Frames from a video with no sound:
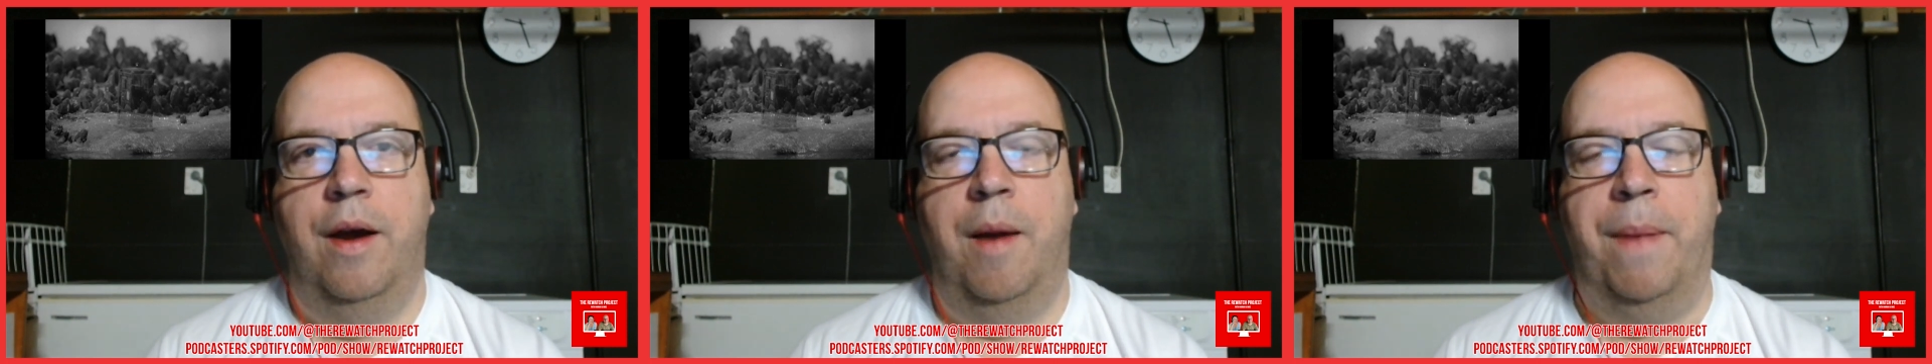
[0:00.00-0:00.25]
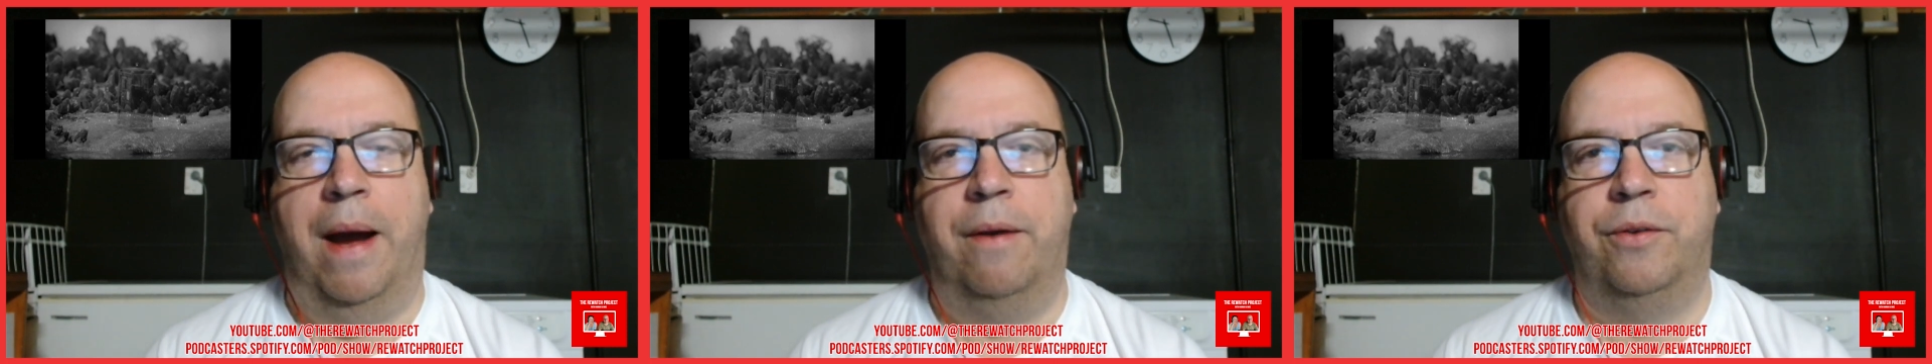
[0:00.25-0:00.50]

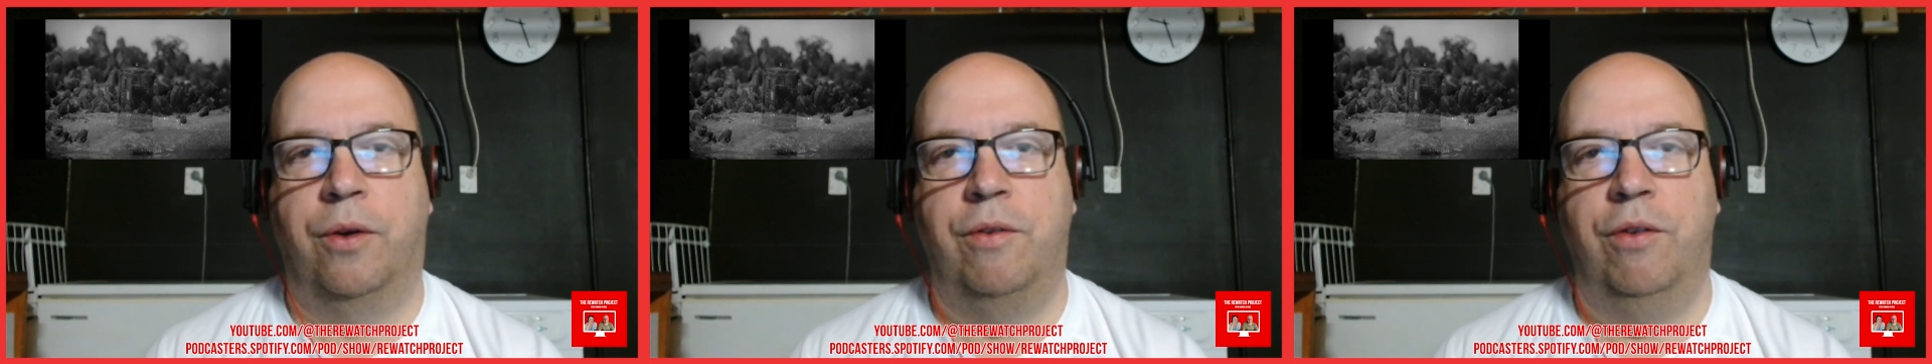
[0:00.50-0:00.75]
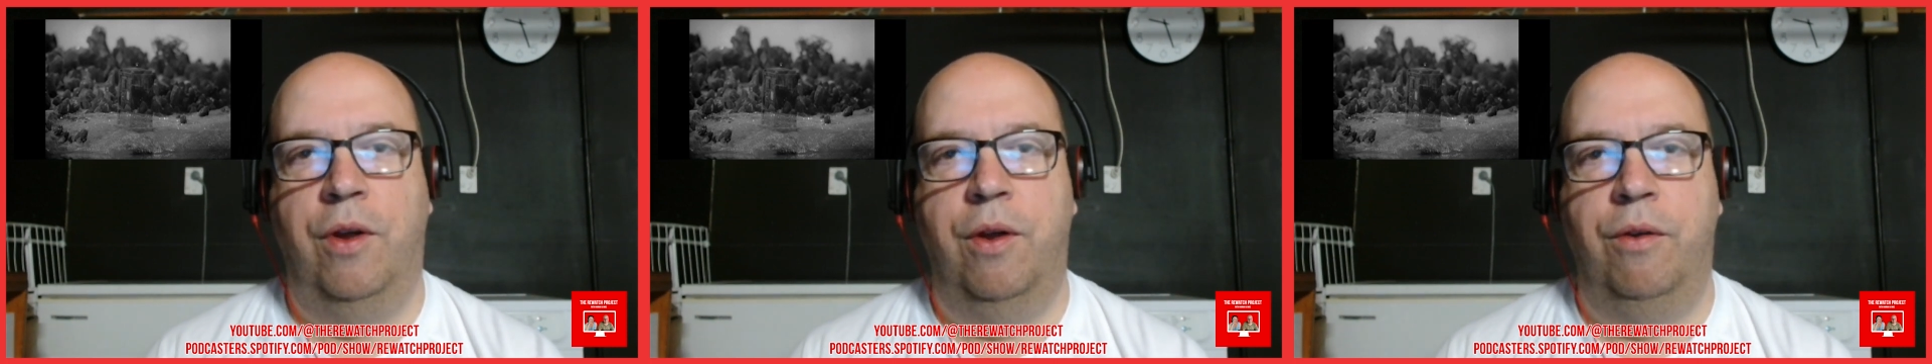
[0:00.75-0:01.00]
about
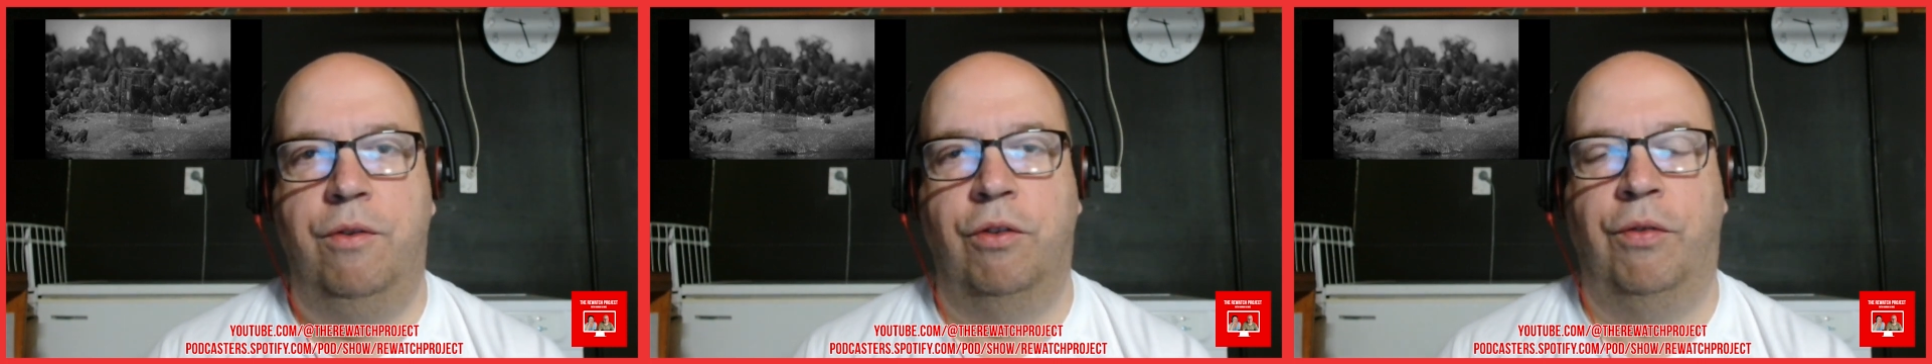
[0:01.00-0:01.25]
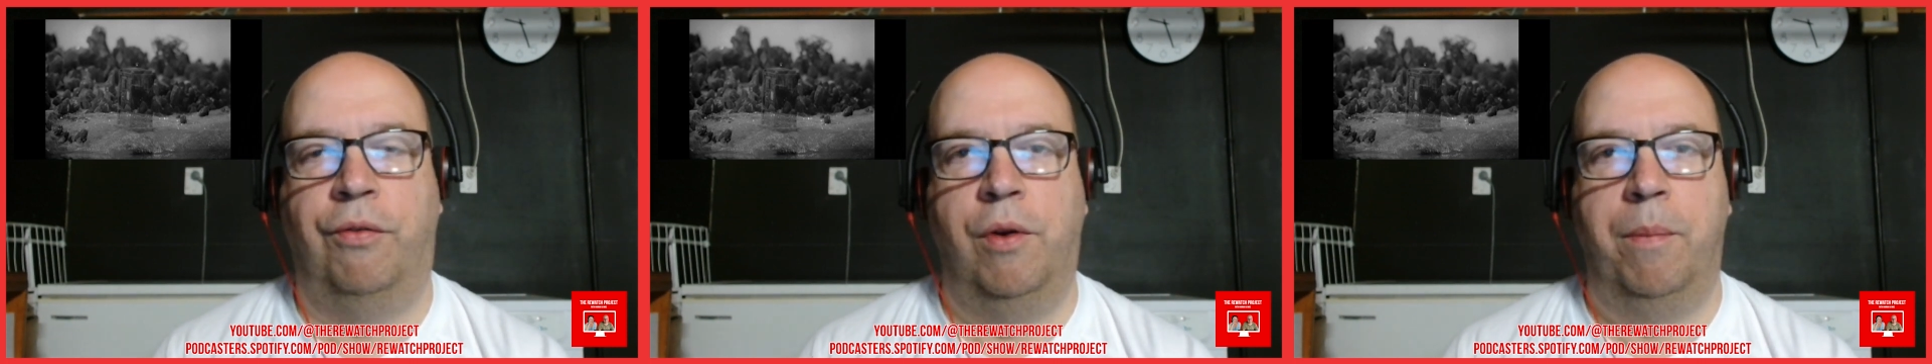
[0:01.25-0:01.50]
Doctor Who
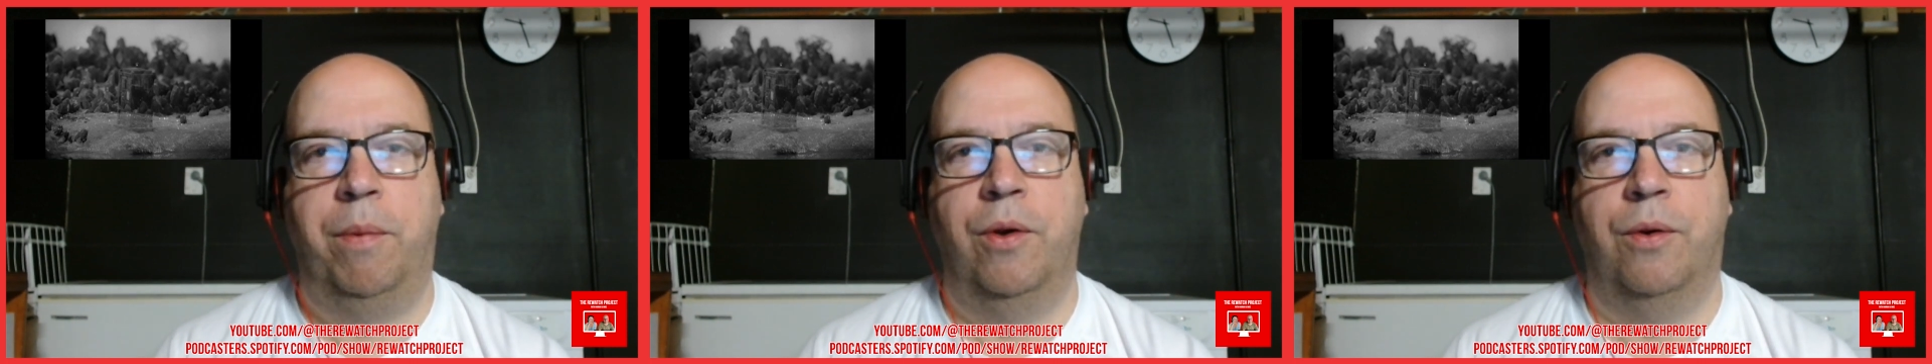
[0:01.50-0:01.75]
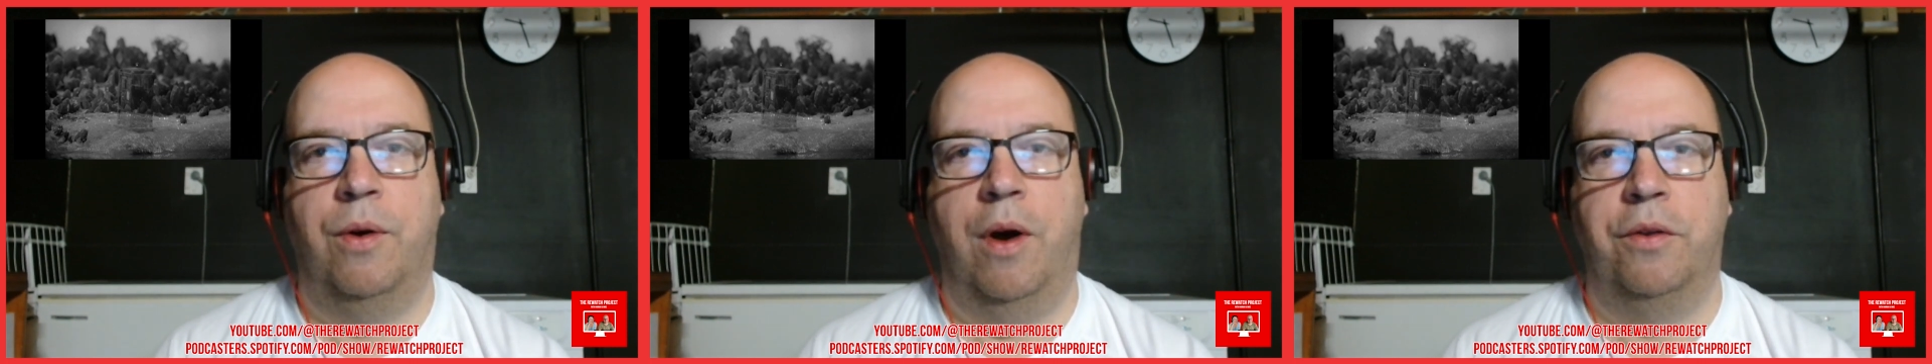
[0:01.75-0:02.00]
just through
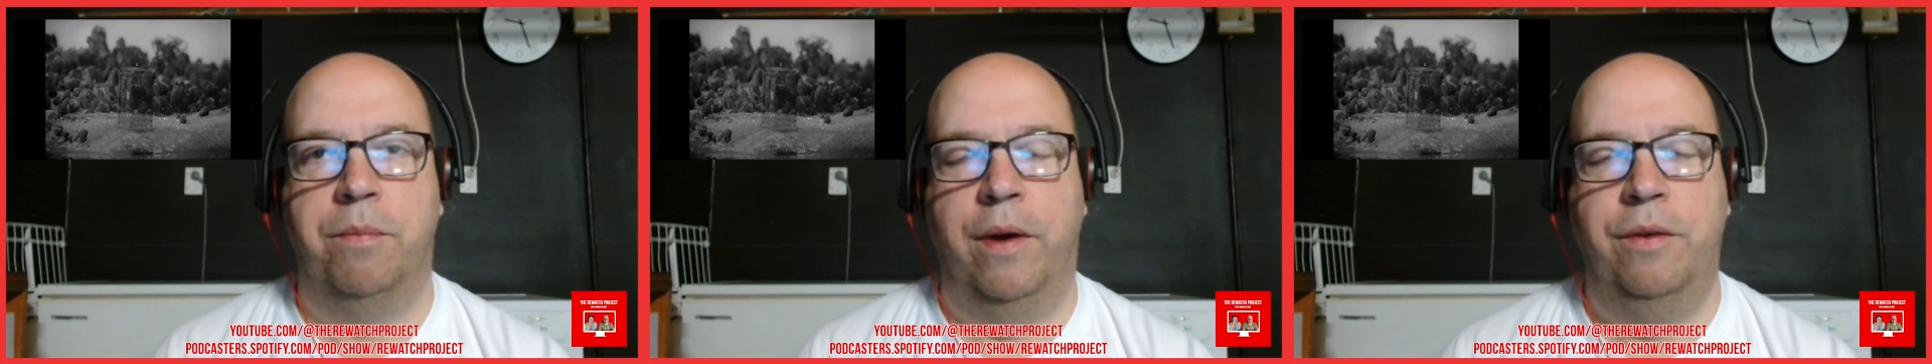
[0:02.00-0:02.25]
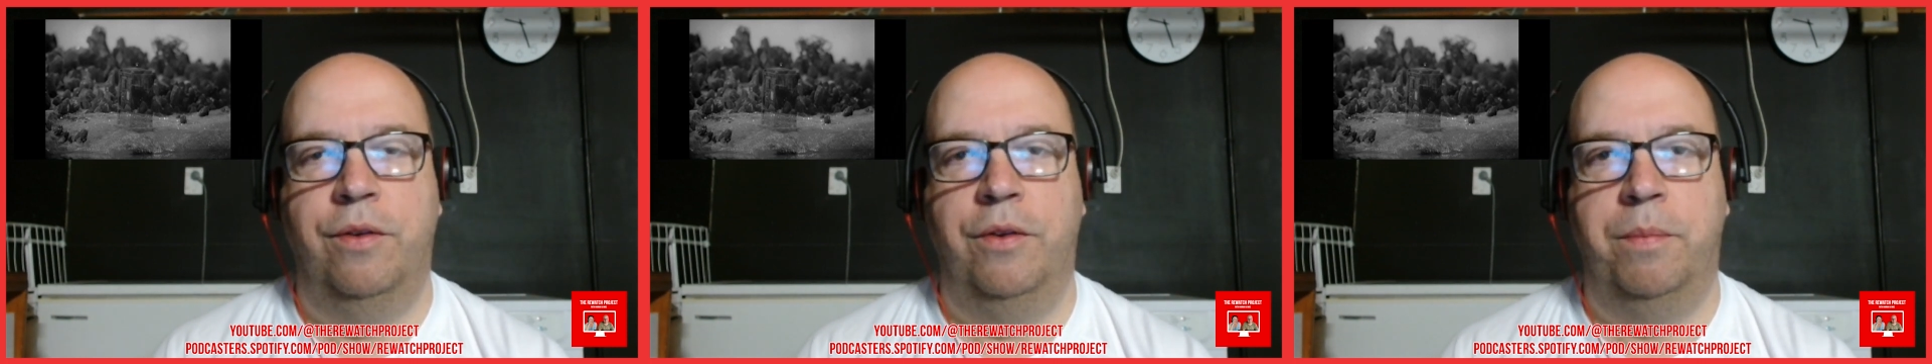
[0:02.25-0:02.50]
pure
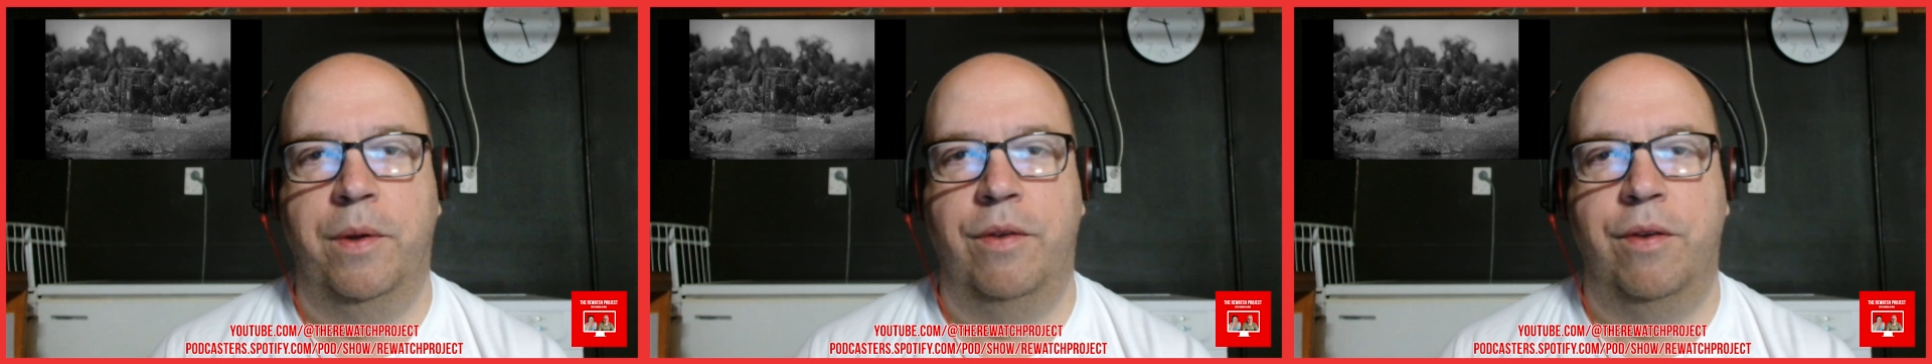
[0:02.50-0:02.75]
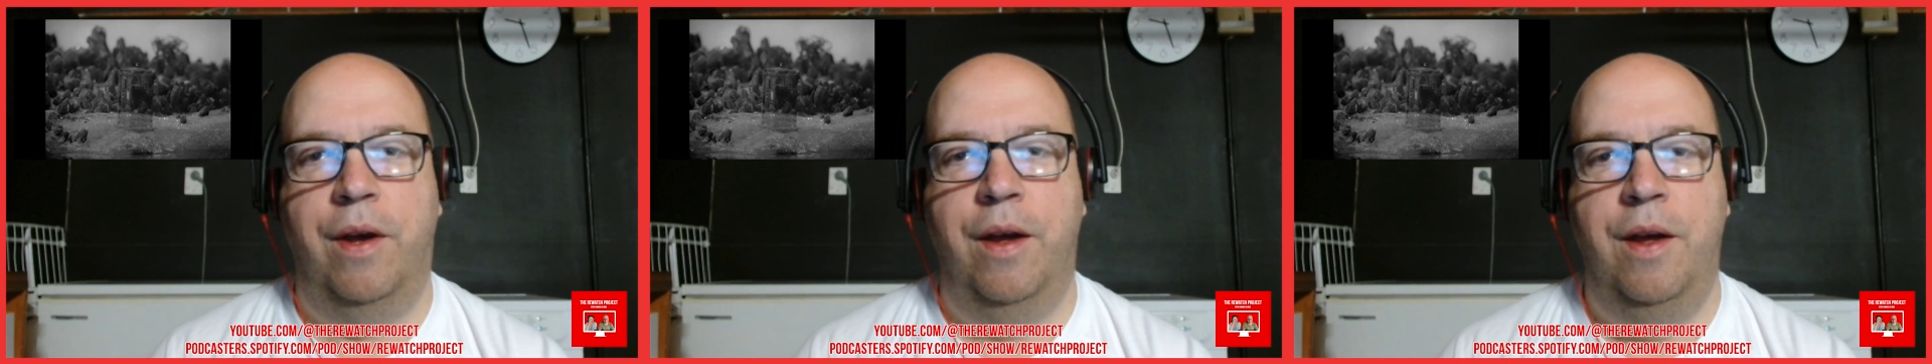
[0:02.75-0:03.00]
osmosis.
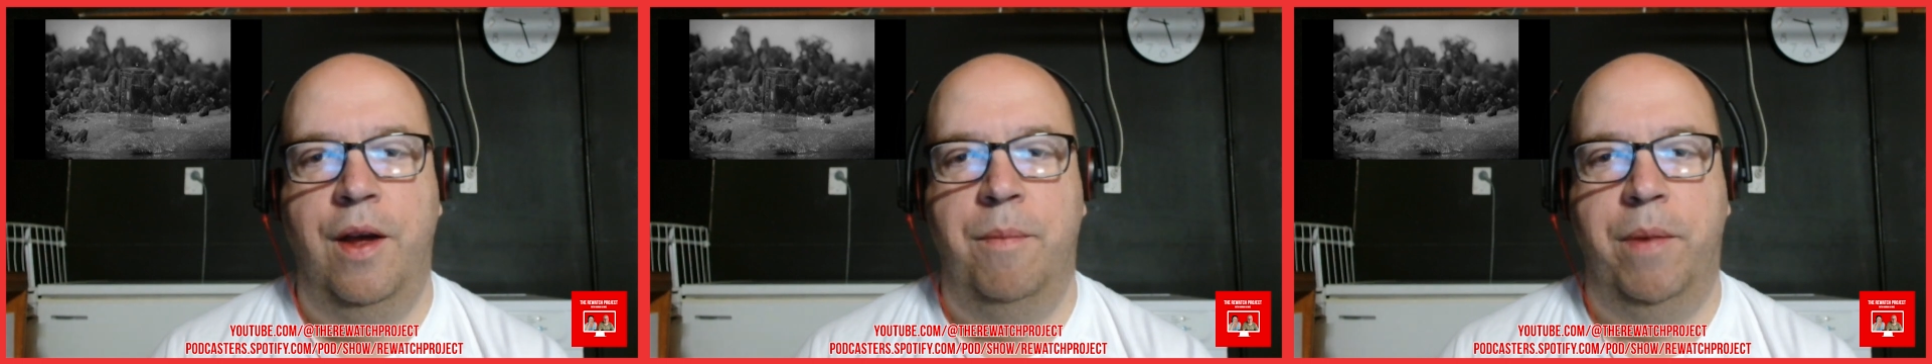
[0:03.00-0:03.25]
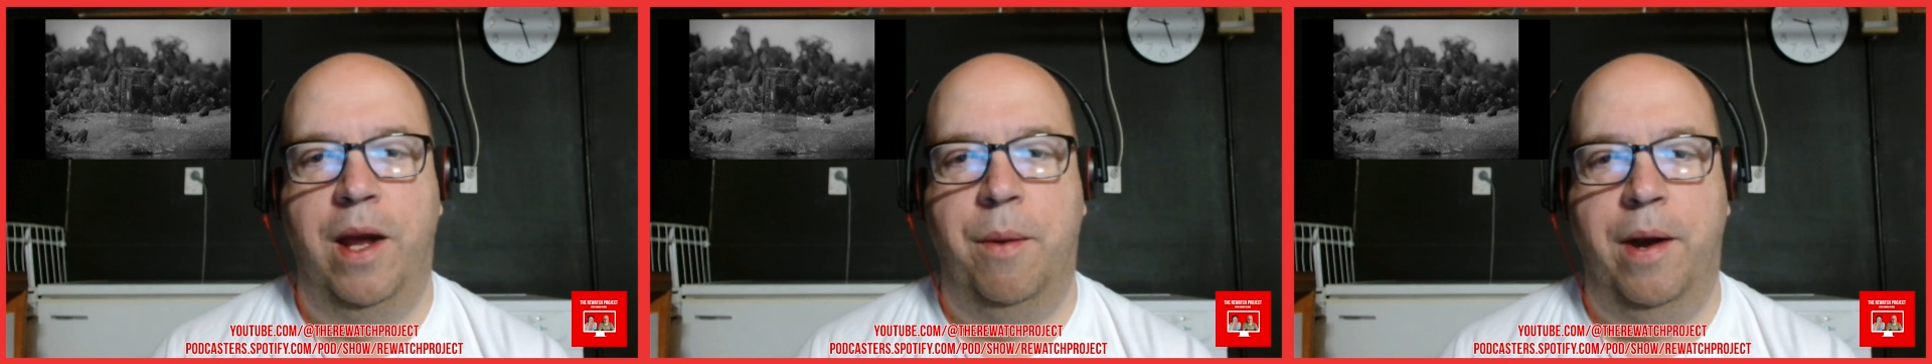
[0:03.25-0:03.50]
But
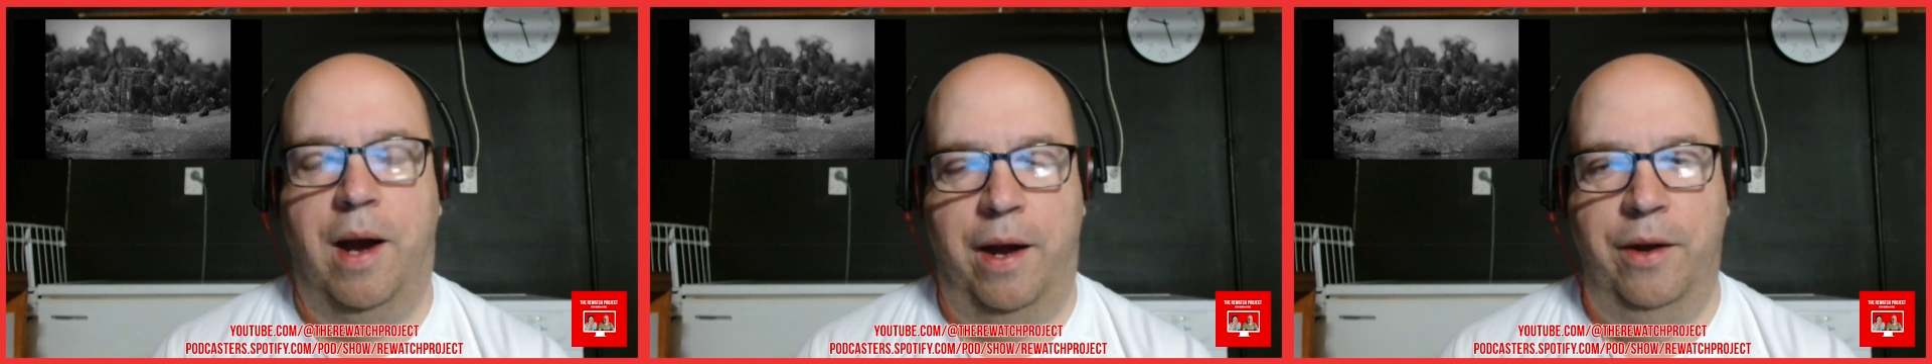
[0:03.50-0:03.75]
here we are.